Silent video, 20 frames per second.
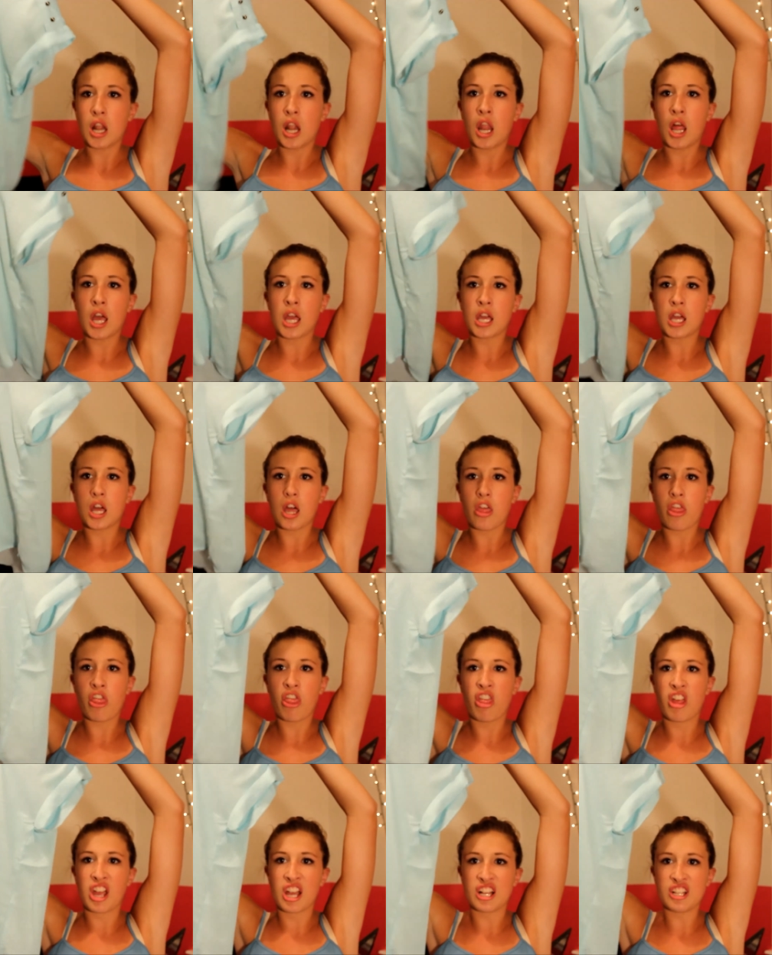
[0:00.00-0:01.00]
like
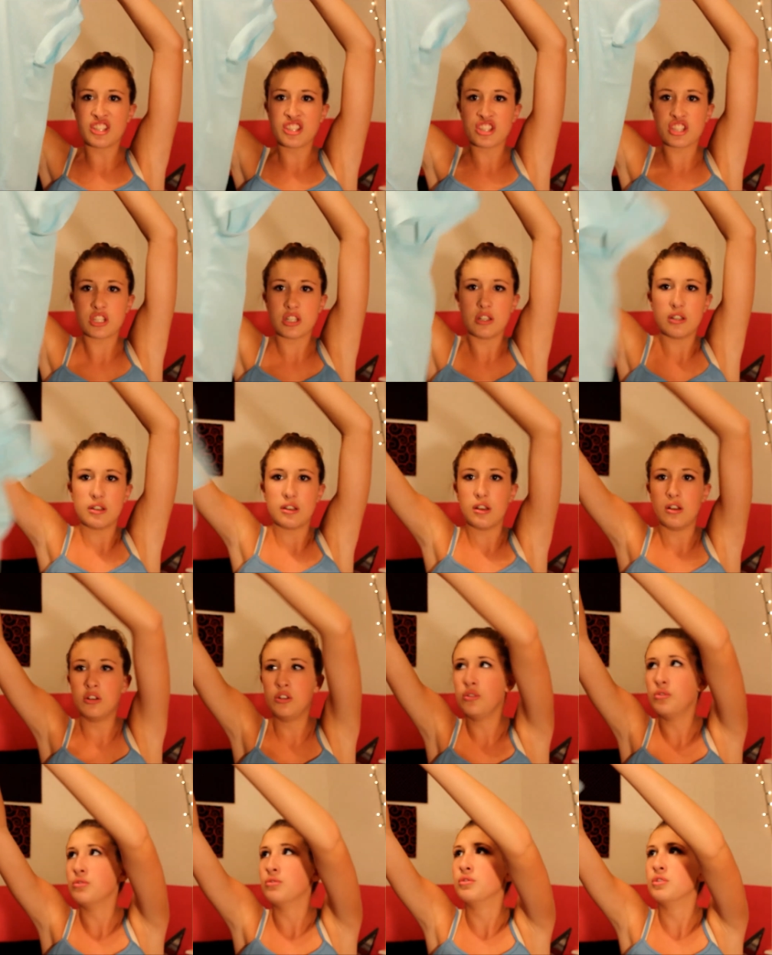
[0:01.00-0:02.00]
this.
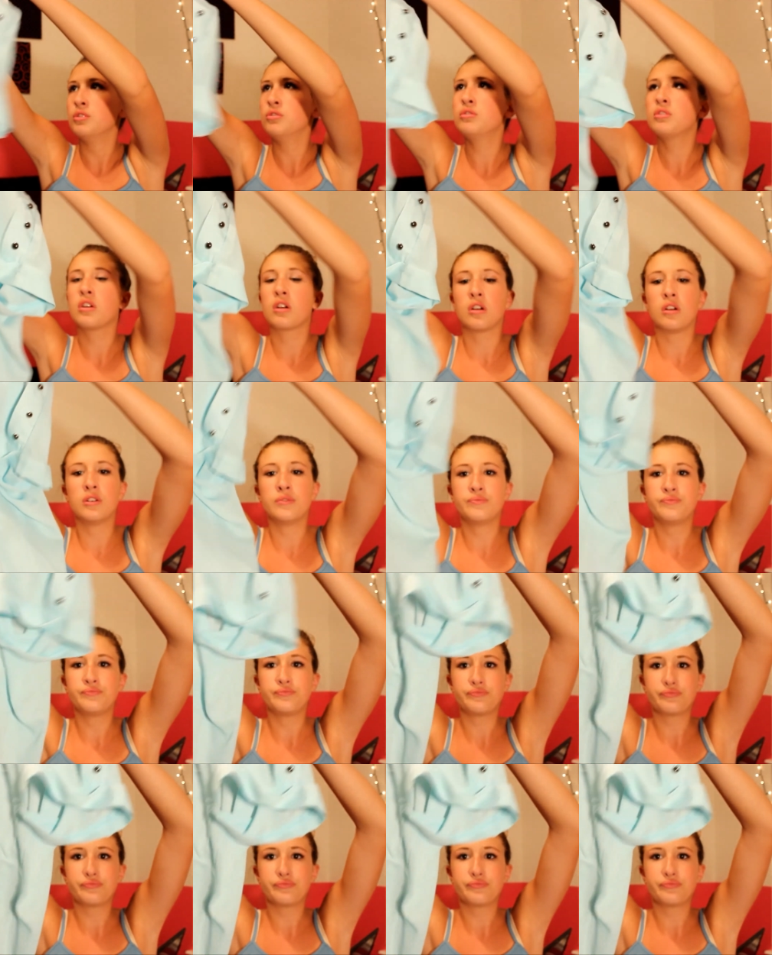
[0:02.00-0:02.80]
Ooh, ooh girl.